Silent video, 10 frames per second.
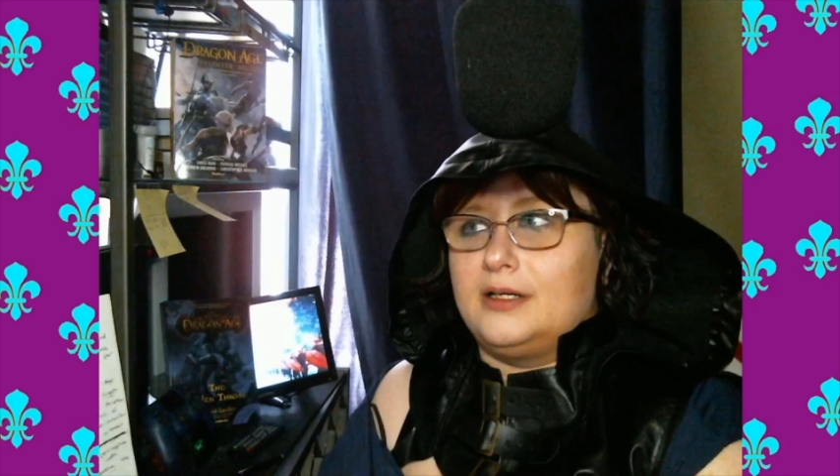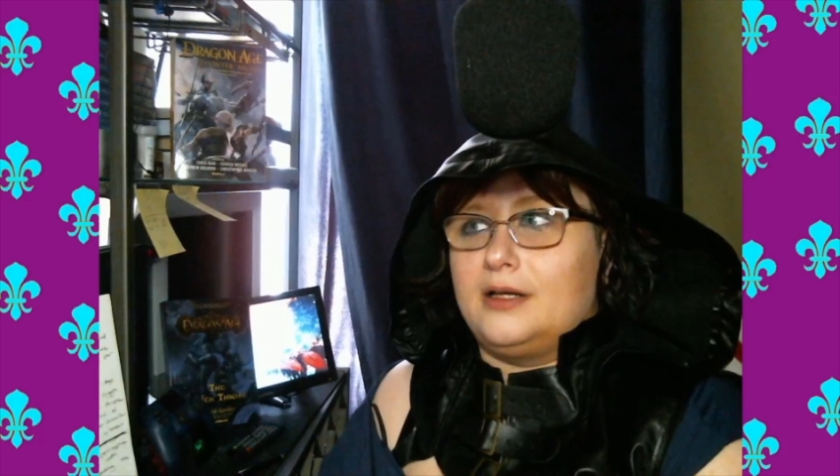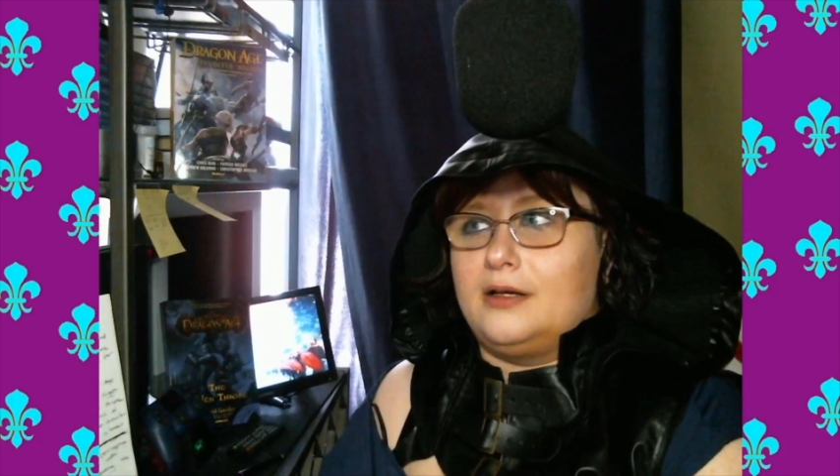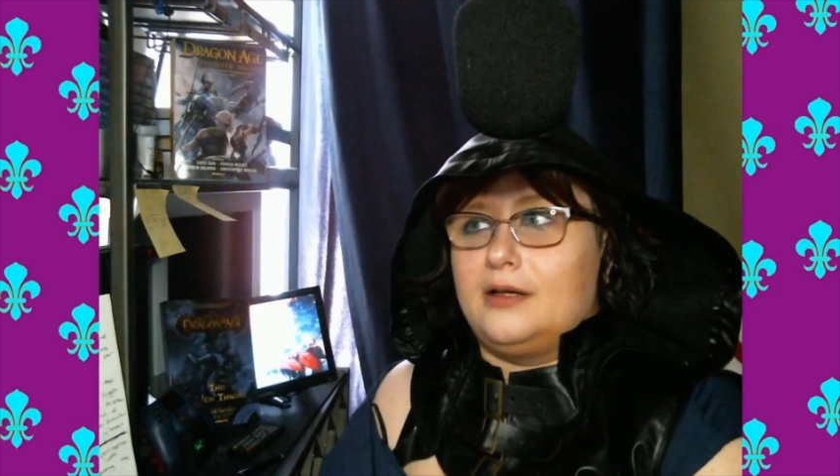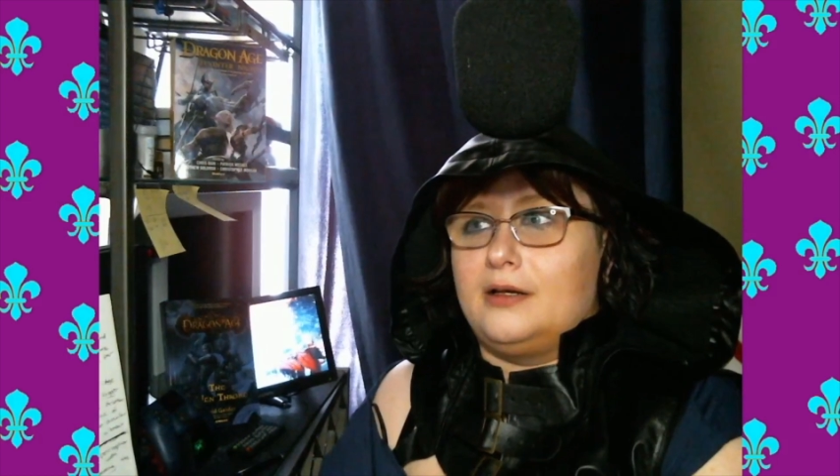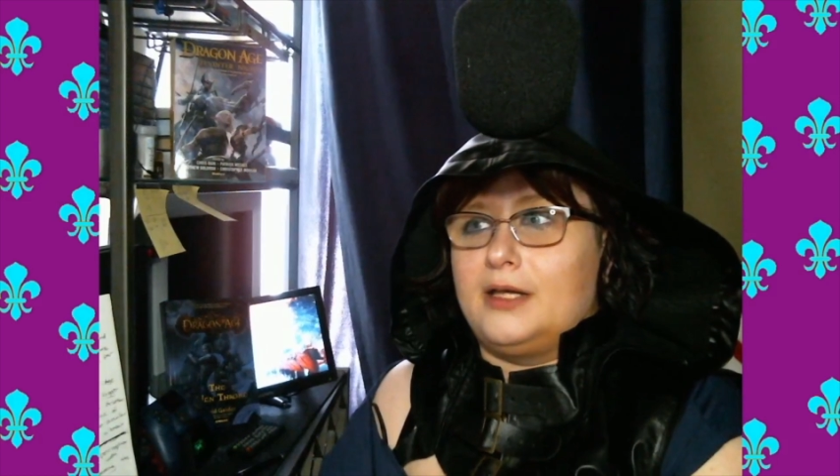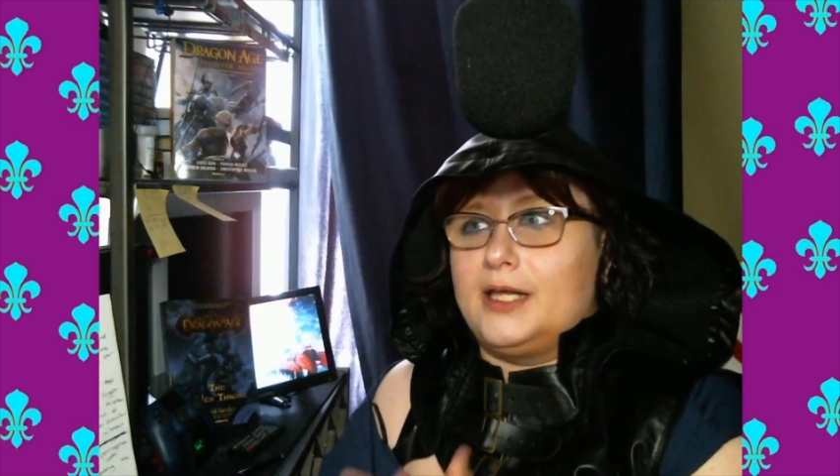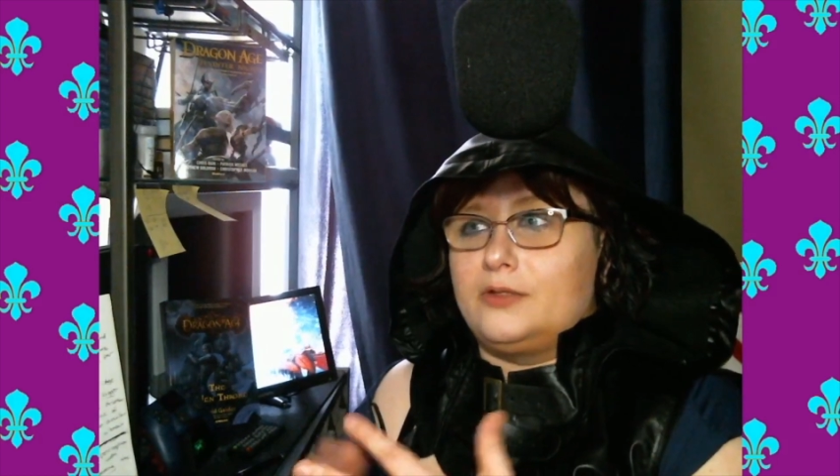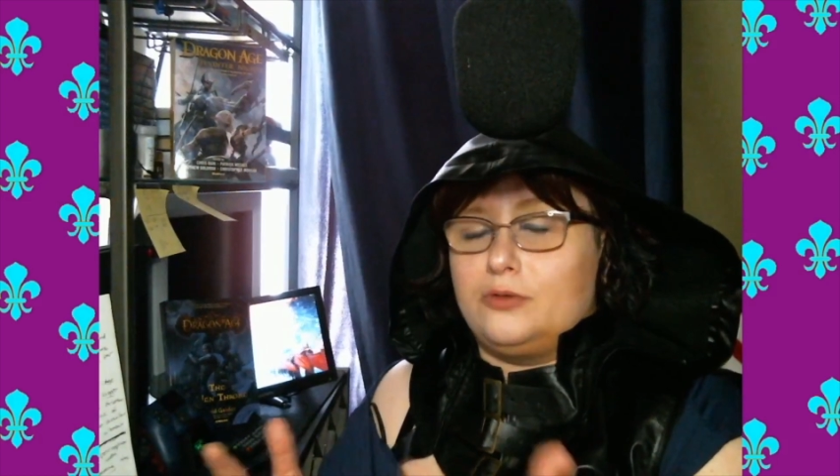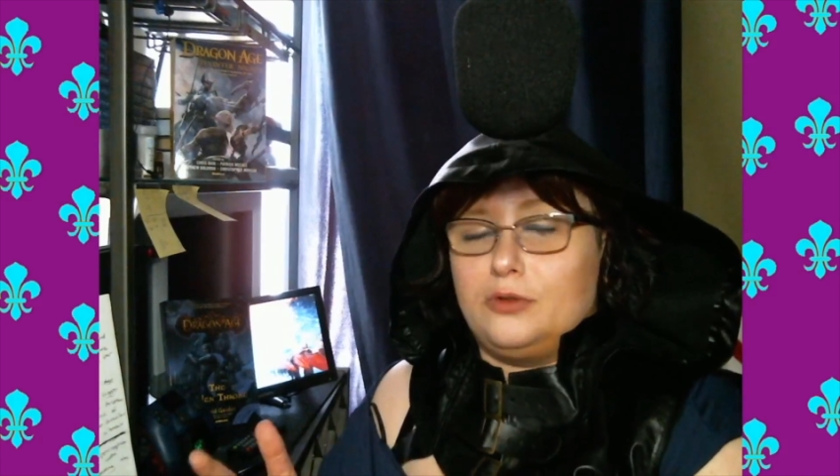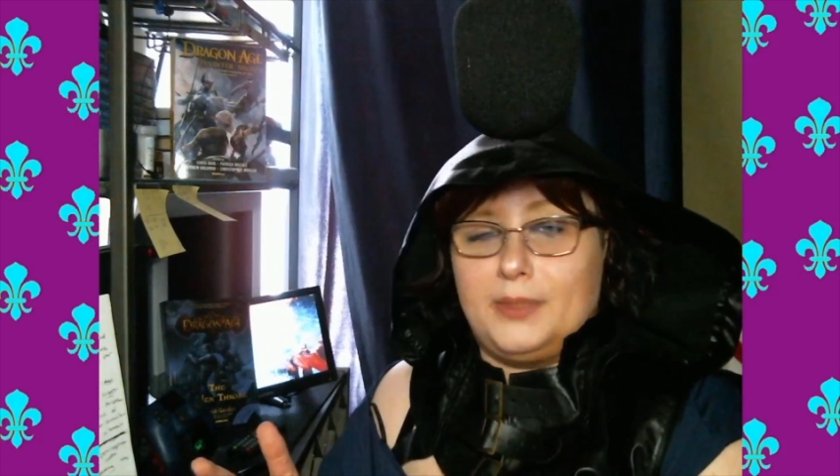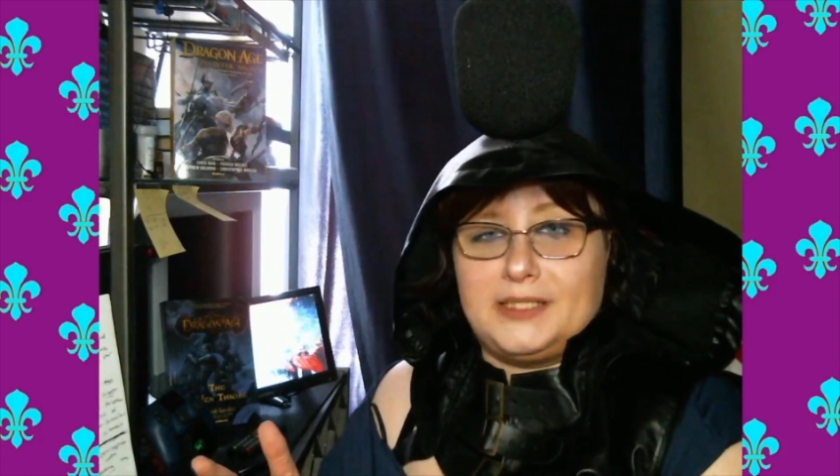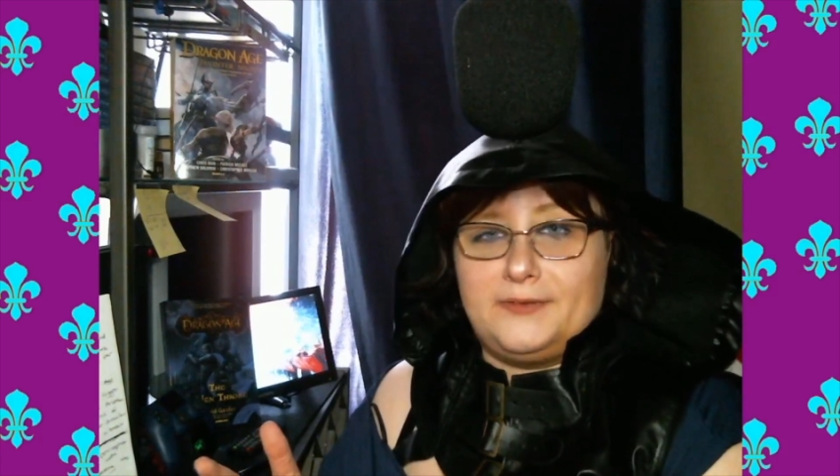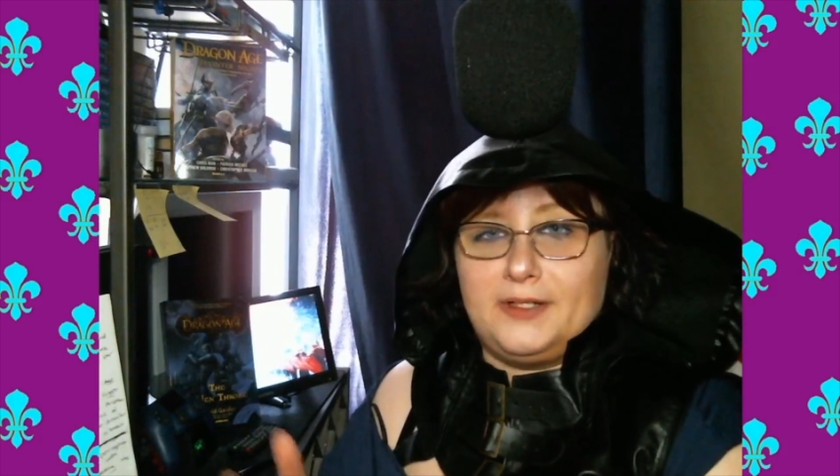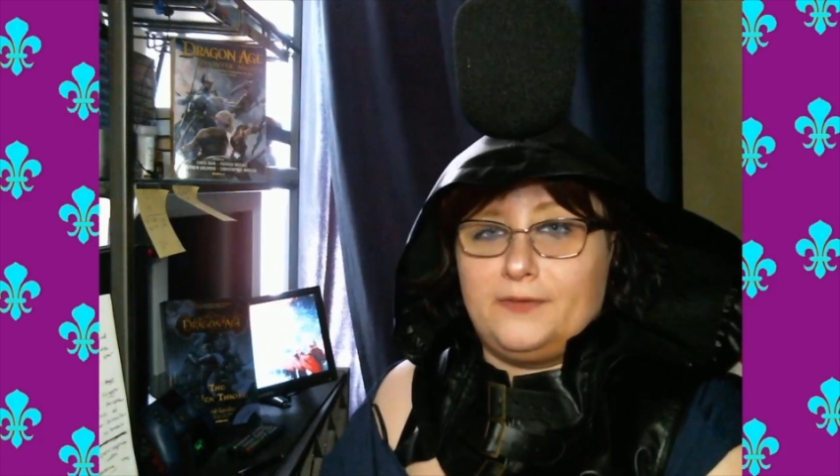and or
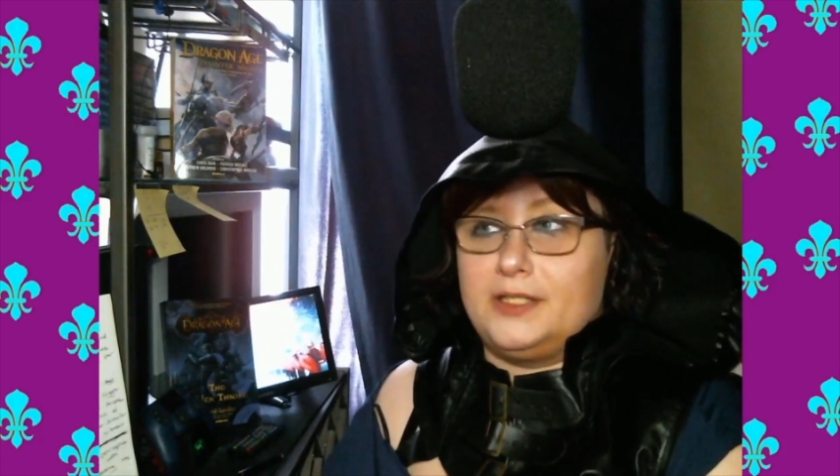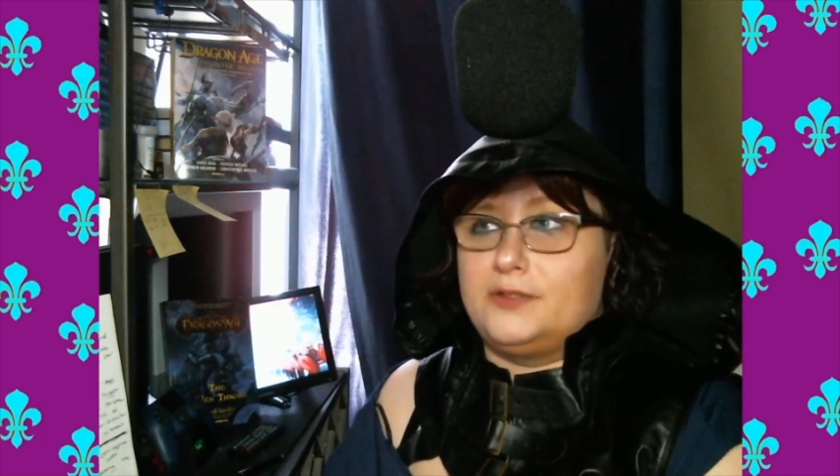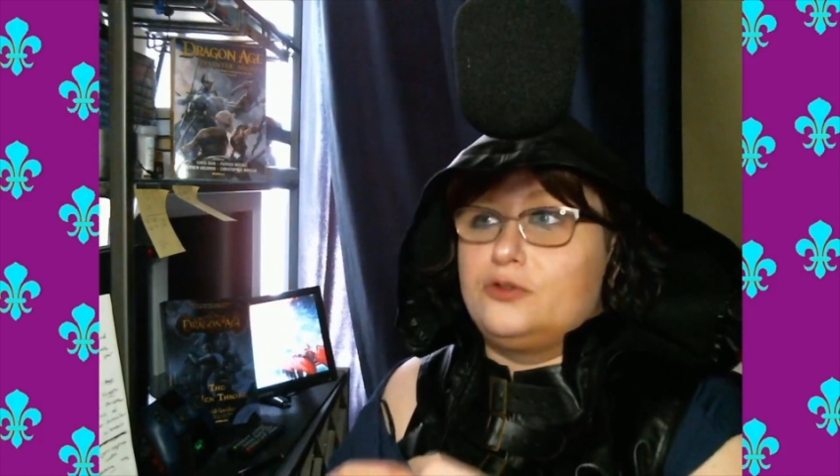Mass Effect fans